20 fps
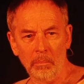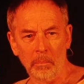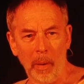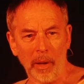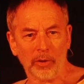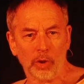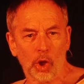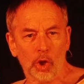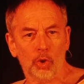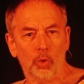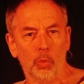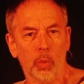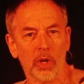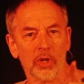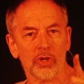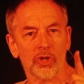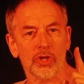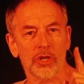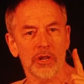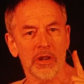but it
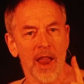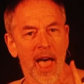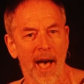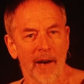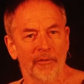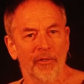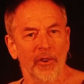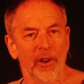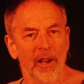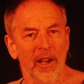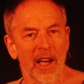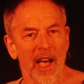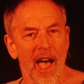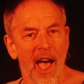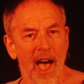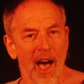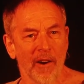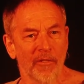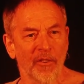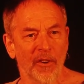was never,
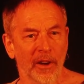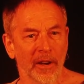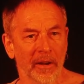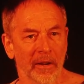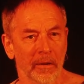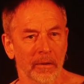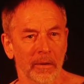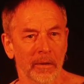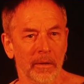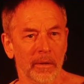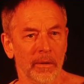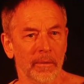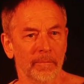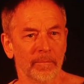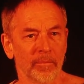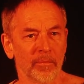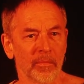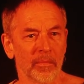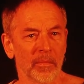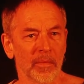ever
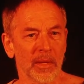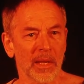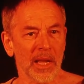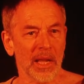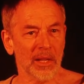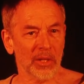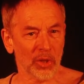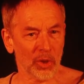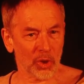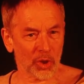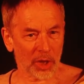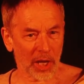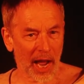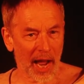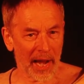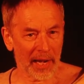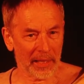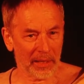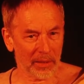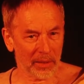
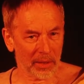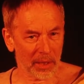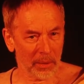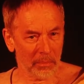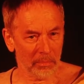inside.